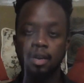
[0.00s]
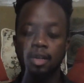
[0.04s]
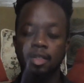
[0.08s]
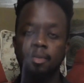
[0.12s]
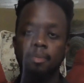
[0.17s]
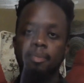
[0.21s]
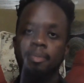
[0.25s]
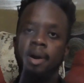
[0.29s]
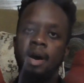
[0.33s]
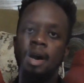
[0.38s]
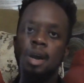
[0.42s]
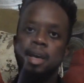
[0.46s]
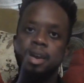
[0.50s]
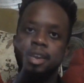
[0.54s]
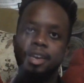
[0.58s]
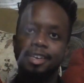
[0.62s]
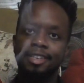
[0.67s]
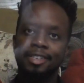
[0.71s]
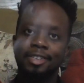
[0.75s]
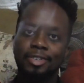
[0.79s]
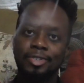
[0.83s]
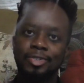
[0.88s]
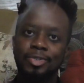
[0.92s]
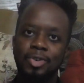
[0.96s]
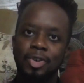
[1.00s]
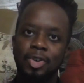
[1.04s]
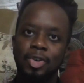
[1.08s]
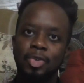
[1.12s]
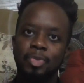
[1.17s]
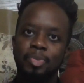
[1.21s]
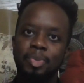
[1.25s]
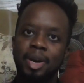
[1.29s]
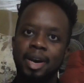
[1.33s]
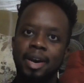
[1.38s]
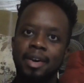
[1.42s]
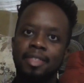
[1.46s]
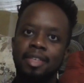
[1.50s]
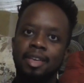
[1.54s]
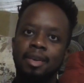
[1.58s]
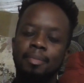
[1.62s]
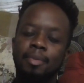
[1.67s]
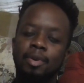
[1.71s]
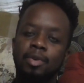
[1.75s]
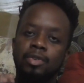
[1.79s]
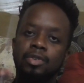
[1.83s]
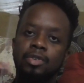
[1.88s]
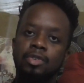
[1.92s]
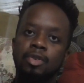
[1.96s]
Now the body is controlled by the
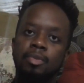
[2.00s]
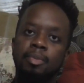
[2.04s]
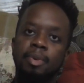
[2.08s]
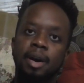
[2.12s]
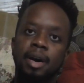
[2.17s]
emotional